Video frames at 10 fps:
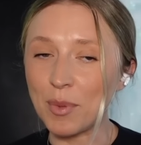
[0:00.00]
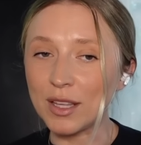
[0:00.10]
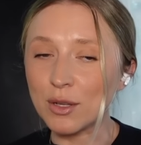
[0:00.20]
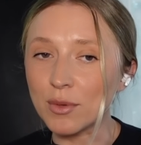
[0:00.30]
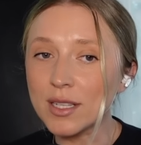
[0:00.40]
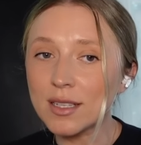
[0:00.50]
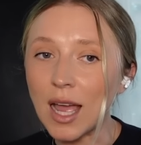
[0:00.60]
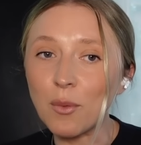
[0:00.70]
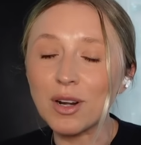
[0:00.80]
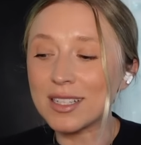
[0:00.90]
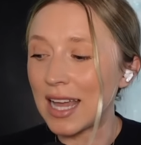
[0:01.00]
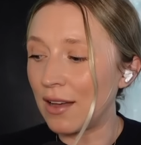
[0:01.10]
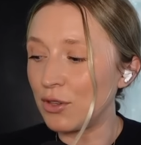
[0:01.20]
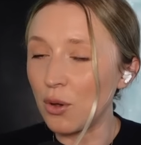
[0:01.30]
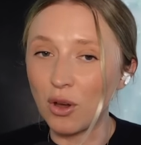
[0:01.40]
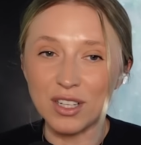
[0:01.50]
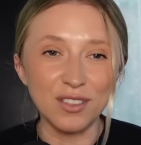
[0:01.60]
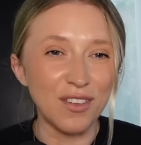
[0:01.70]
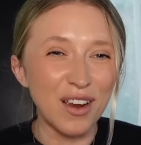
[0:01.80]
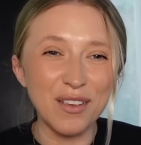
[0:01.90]
But the reason I wanted to have you on is
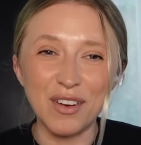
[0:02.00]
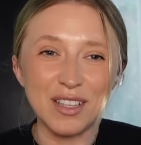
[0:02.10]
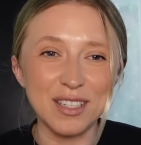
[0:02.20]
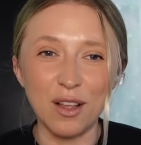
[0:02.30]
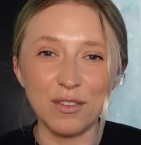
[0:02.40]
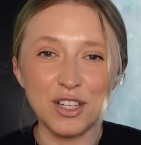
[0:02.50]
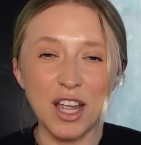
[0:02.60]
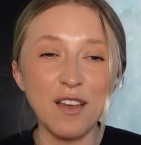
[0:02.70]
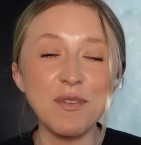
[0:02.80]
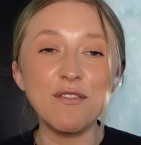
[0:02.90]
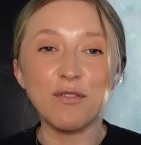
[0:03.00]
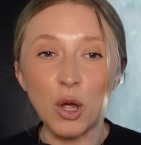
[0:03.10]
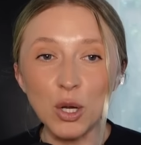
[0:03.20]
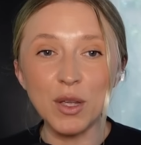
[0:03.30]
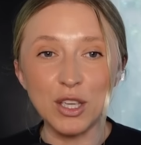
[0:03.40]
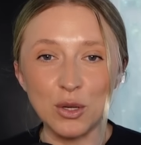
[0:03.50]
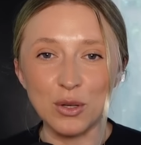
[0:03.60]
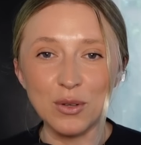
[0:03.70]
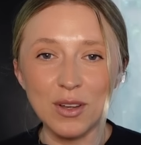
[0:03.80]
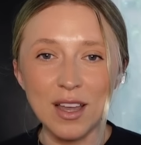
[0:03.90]
very, very selfish. I've been following
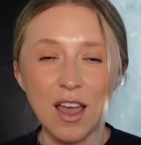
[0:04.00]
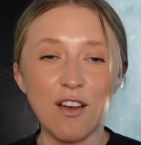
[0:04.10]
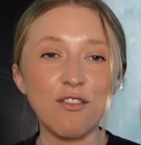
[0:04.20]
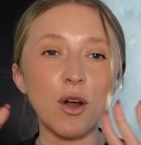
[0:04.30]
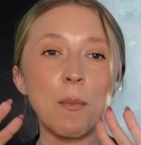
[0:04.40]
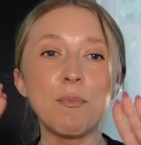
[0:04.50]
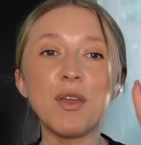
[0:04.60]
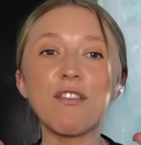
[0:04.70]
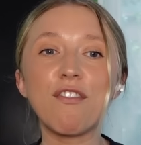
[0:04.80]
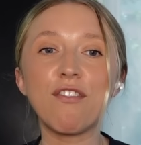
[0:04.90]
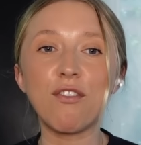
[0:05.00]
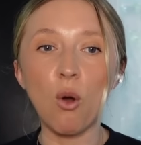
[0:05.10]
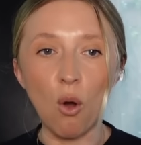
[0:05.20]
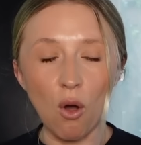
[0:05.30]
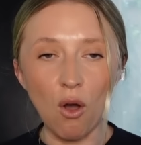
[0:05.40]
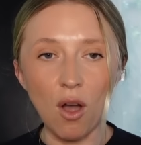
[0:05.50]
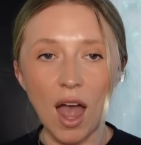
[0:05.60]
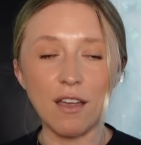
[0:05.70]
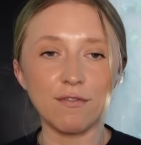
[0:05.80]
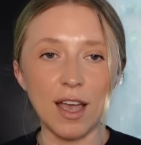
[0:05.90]
you from before
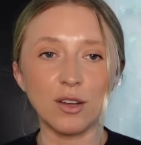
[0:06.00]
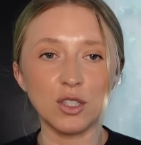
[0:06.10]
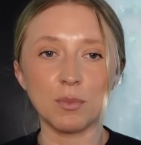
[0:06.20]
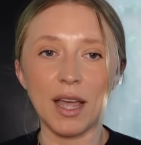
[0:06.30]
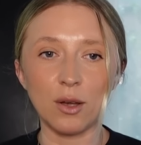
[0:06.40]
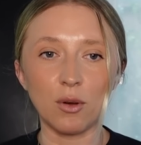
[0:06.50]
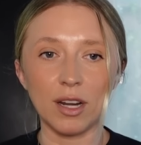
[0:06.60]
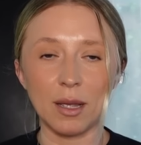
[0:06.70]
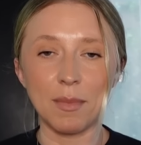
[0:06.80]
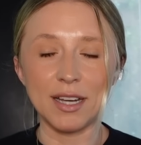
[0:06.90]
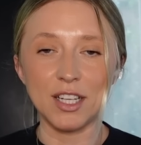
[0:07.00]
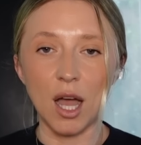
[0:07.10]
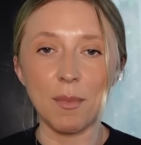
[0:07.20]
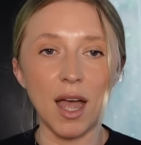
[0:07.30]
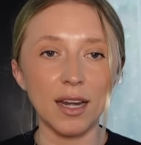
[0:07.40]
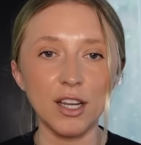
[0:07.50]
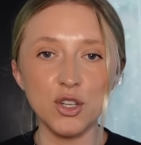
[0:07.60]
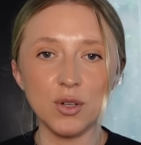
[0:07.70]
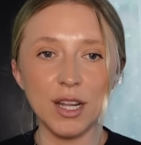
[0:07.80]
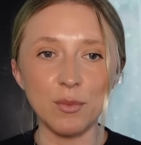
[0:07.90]
I found my calling and my Dharma. I
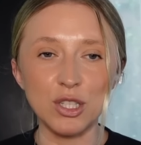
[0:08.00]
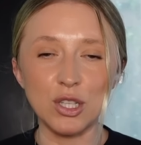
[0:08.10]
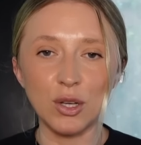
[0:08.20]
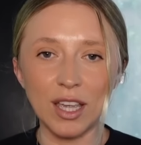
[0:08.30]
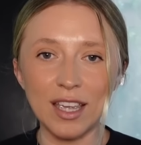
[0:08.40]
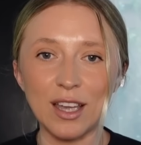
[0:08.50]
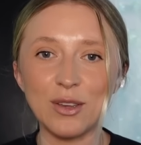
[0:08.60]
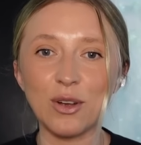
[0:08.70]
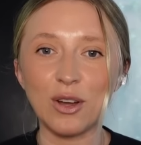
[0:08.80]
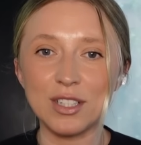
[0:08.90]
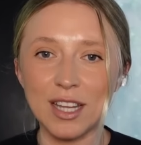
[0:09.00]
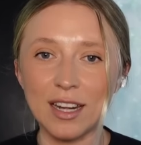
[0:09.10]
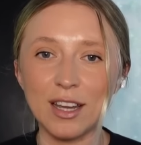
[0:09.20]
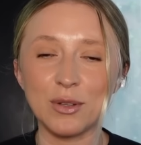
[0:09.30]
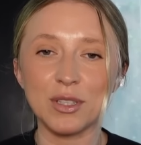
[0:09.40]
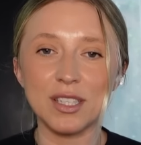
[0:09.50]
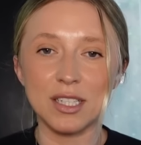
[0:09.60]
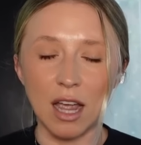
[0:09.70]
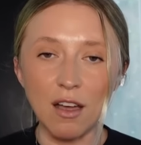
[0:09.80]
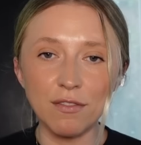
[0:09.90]
literally was looking at your content and your
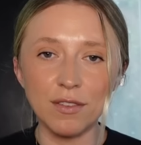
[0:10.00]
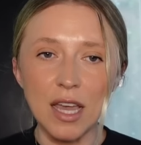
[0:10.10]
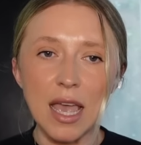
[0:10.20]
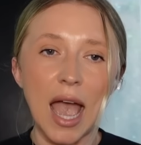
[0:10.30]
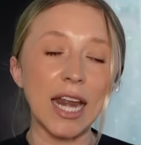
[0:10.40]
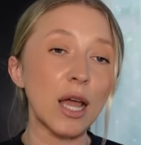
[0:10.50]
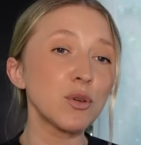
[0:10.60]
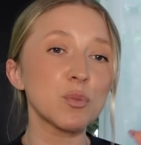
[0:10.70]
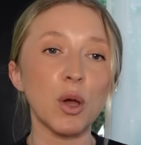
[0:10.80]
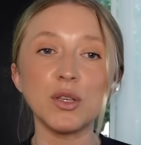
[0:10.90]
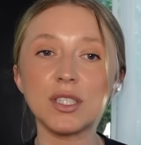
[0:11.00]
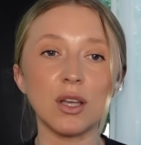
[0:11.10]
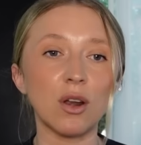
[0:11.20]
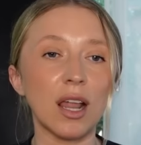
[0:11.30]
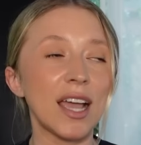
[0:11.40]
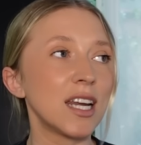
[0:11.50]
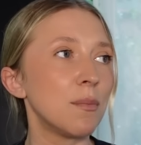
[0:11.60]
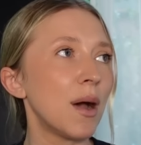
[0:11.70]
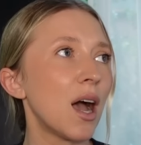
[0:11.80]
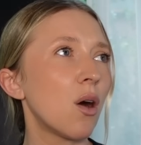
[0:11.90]
stuff, and I was posting online
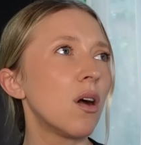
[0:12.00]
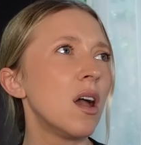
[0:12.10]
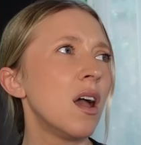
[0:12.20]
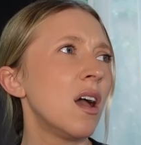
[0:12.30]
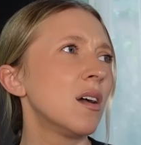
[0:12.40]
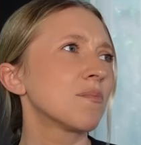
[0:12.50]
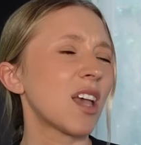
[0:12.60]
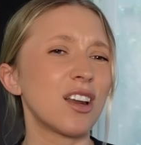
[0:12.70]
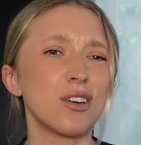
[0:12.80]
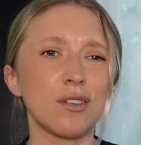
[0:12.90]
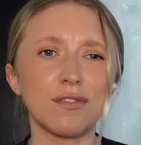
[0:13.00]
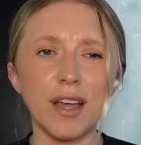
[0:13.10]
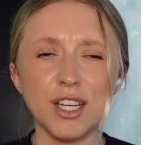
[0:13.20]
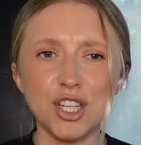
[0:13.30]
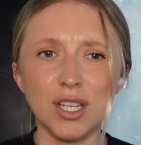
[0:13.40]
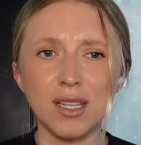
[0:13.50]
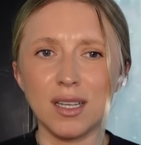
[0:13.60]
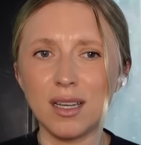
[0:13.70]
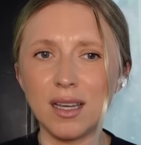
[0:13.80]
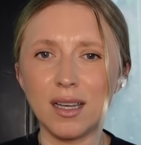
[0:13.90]
about I don't know,
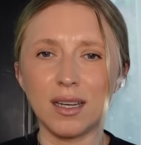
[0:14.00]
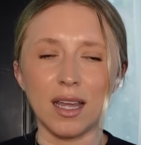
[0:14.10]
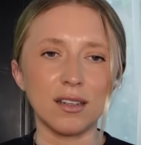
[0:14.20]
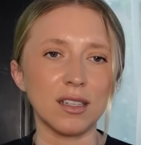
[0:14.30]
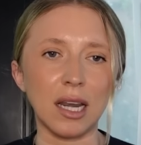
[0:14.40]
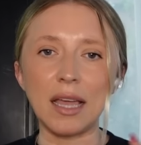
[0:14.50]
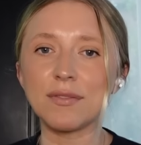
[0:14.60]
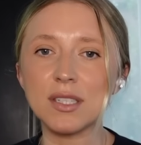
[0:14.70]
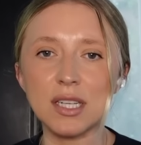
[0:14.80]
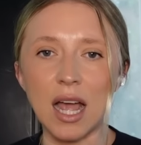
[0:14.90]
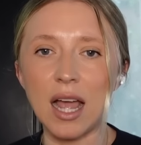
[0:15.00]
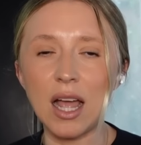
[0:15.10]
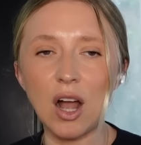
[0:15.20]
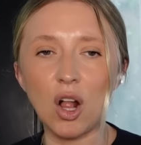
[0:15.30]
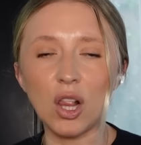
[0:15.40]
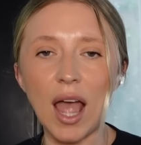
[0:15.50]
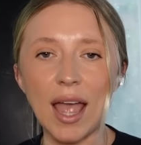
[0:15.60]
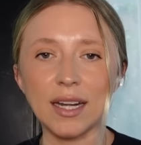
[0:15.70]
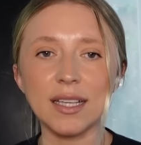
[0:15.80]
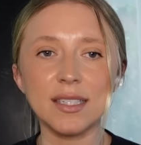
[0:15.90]
fashion and lifestyle.
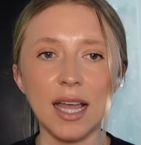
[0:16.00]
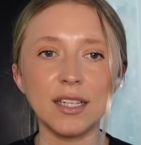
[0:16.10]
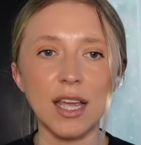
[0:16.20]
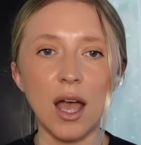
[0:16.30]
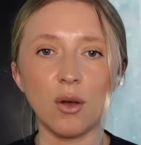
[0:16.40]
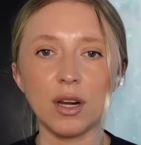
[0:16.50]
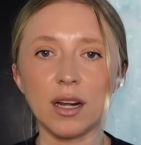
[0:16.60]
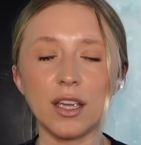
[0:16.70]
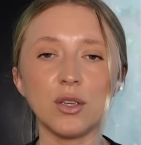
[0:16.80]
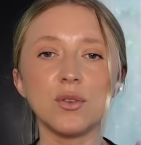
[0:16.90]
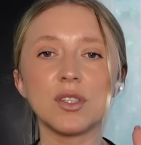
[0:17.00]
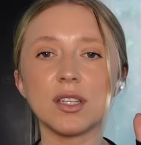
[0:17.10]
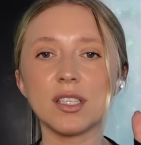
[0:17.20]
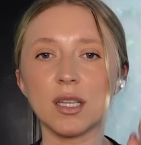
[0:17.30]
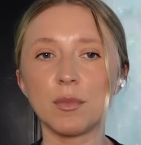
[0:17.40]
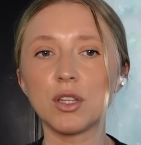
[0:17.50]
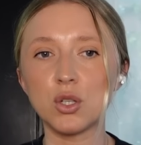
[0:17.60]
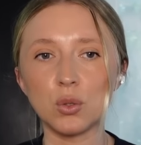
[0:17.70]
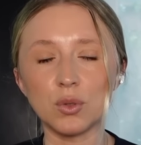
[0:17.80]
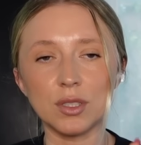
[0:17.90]
And I sat down and I used some of the
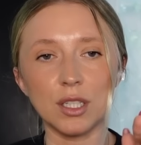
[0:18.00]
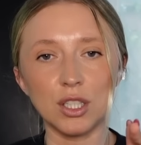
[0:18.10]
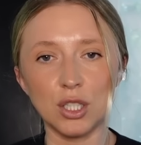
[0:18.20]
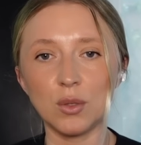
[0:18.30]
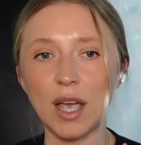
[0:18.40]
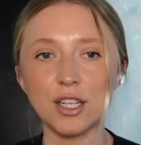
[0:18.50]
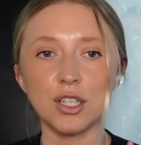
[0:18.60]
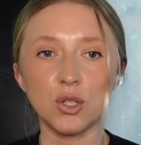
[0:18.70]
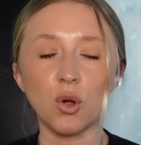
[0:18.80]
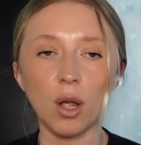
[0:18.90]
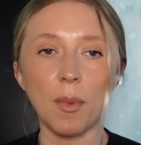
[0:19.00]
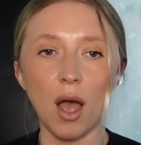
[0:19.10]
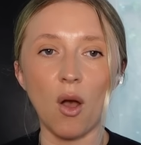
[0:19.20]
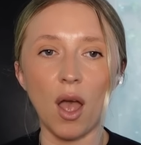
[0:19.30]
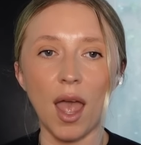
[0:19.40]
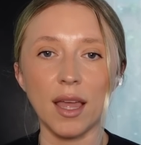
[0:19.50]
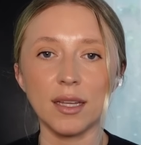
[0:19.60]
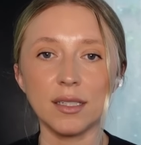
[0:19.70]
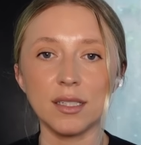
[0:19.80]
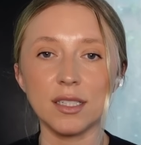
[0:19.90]
tools that you actually talk about.
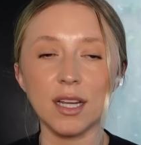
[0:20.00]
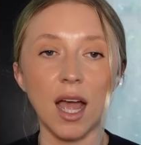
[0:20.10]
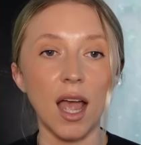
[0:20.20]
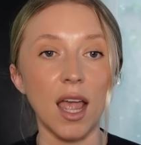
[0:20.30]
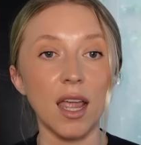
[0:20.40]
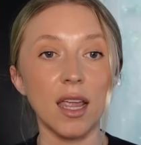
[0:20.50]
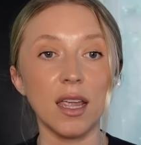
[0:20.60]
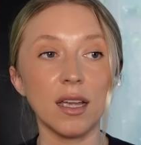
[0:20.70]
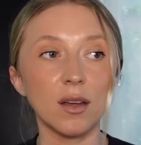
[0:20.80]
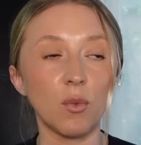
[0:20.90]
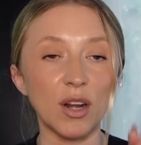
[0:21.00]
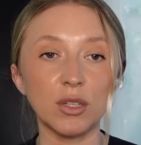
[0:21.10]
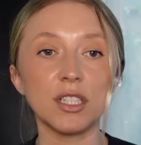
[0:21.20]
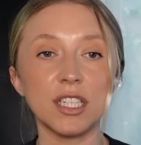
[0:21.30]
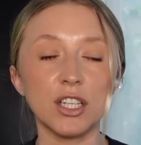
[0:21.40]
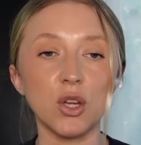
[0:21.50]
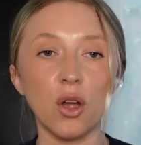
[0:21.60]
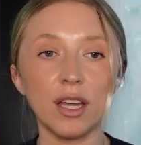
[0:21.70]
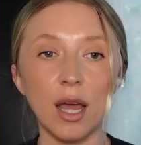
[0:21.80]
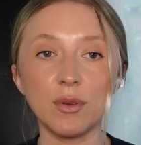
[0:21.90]
And I went on to
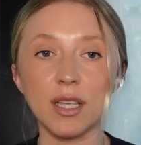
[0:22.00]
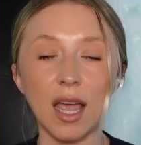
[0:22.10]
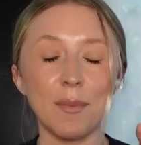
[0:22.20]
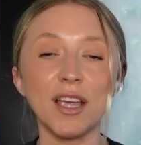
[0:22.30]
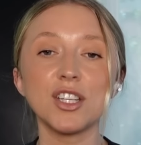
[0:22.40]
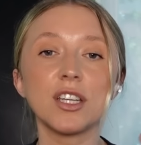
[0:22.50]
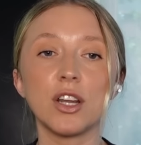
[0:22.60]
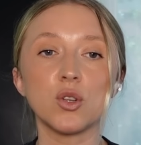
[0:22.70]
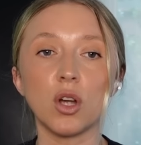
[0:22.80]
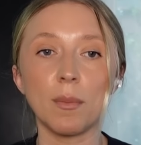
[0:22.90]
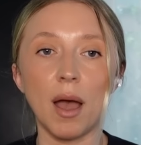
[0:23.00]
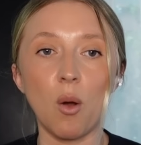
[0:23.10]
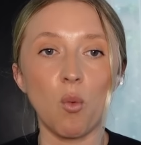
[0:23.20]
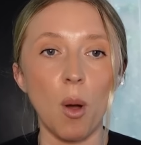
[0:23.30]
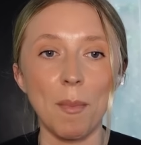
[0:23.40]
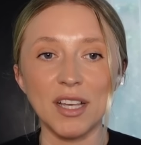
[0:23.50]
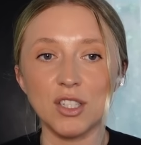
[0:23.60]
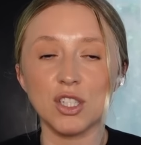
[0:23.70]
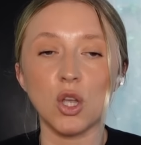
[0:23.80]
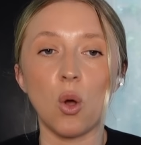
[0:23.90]
TikTok and I was like, I'm actually going to talk about what my
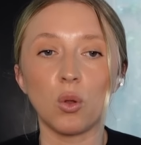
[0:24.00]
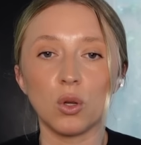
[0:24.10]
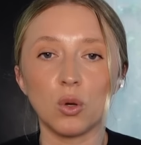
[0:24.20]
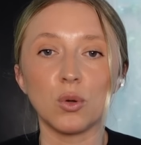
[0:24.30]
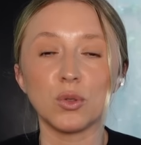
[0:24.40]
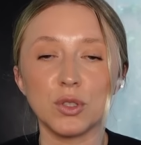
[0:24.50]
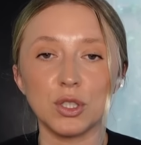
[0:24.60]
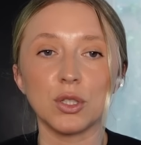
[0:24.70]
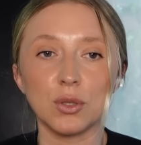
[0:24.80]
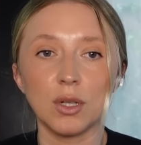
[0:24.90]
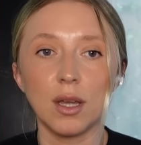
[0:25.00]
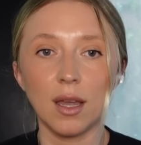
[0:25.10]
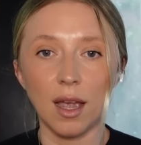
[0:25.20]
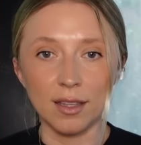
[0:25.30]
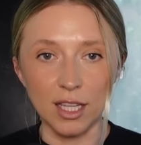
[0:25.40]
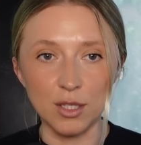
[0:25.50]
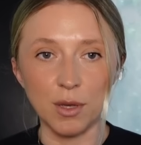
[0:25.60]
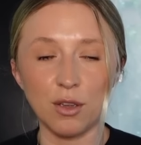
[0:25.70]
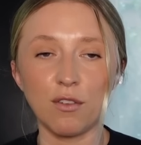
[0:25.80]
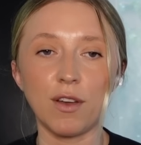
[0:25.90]
soul calls to. And that's where
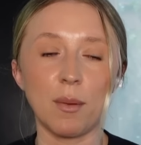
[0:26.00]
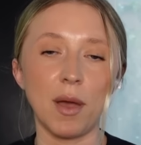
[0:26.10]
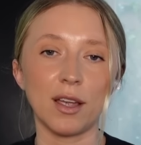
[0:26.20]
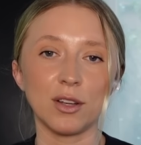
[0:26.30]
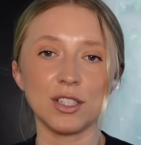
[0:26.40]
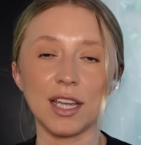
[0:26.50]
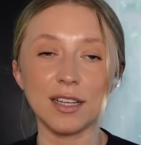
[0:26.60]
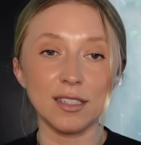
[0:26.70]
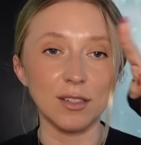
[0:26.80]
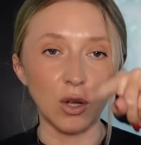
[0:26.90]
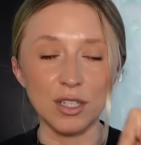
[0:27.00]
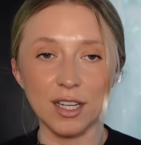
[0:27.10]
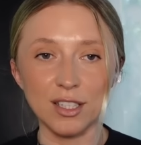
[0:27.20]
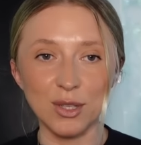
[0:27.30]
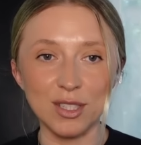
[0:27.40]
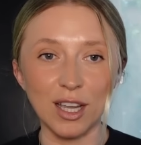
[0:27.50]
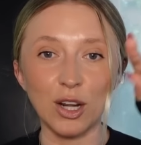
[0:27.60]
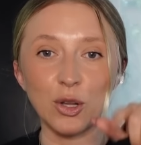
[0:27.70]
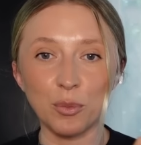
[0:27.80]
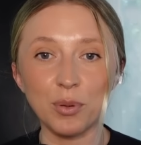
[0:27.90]
you found my contact content. So it's like a
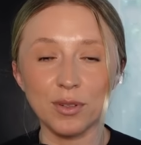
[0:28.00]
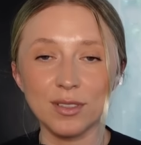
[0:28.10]
loop.